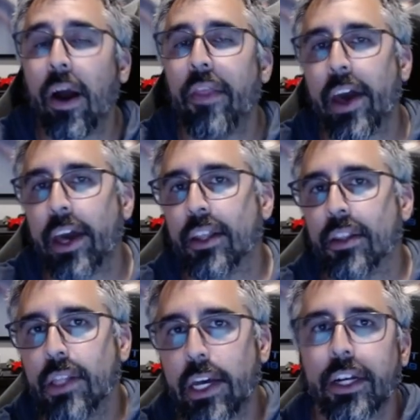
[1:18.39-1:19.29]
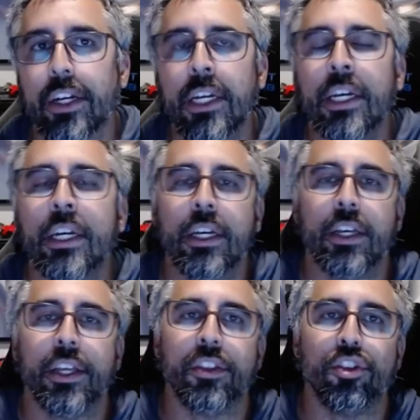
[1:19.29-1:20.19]
And then later
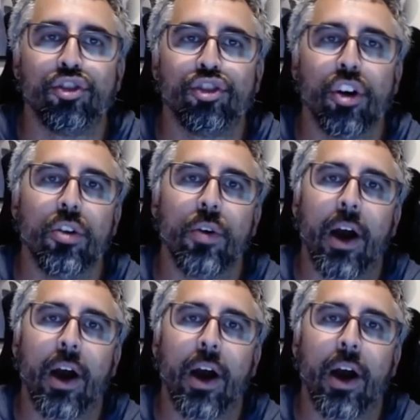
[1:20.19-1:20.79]
in the show,